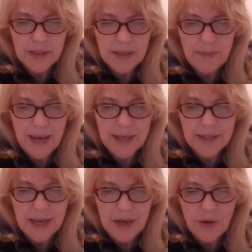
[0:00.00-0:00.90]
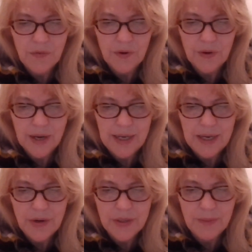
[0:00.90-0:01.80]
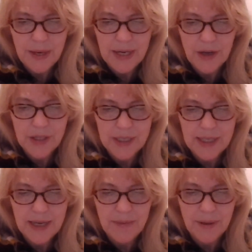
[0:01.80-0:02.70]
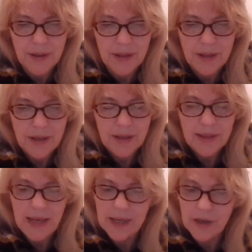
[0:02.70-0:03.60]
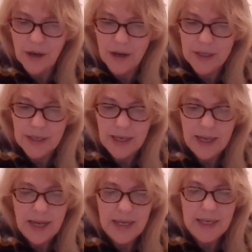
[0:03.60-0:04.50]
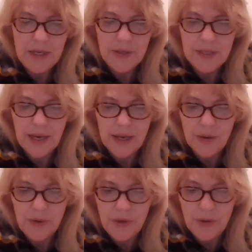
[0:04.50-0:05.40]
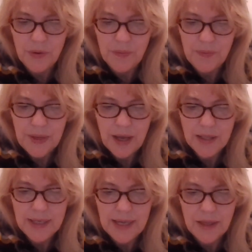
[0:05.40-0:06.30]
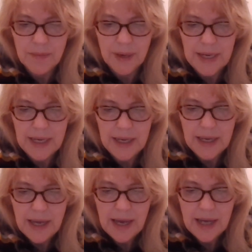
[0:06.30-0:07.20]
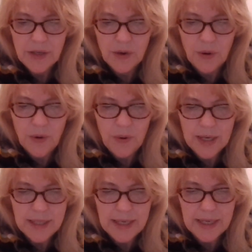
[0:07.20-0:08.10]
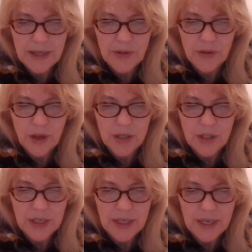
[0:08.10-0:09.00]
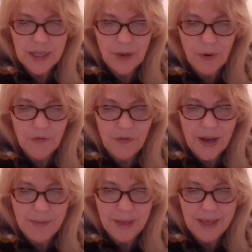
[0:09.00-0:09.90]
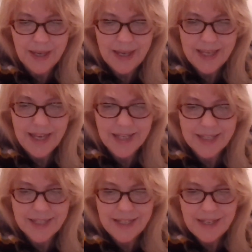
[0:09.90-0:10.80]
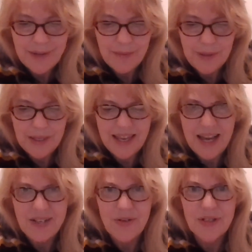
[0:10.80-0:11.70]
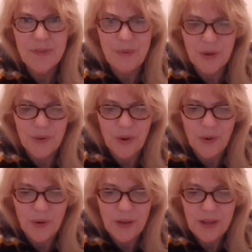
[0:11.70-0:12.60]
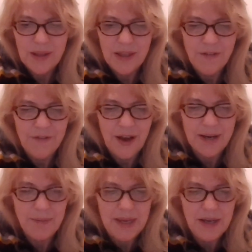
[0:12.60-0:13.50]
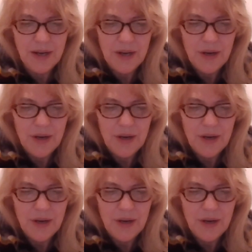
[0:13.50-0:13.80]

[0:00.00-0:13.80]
They passed that over. And here is money on the table. Thank God. And here's the IOU. I'll take the money and go and take another lodging, and they won't find me. Yes, but the address bureau. They'll find me.